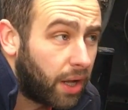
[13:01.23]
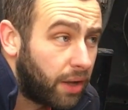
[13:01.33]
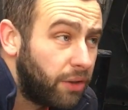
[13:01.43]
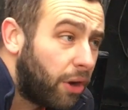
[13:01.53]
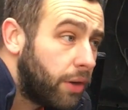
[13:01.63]

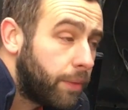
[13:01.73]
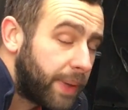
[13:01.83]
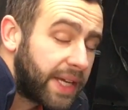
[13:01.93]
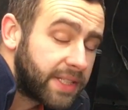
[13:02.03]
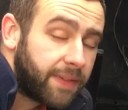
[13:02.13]
the
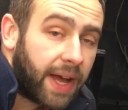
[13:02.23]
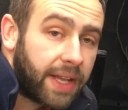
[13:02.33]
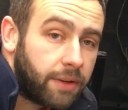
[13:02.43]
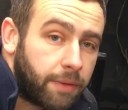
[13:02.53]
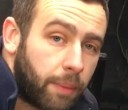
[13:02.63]
biggest
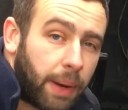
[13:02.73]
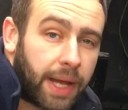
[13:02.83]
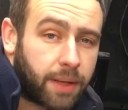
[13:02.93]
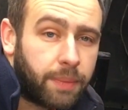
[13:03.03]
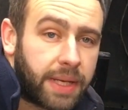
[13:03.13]
fan of a
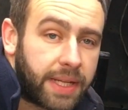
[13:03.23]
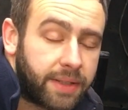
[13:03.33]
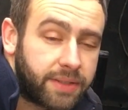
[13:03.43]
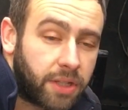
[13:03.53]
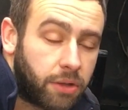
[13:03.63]
black Mini,
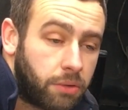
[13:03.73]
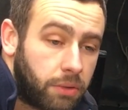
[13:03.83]
so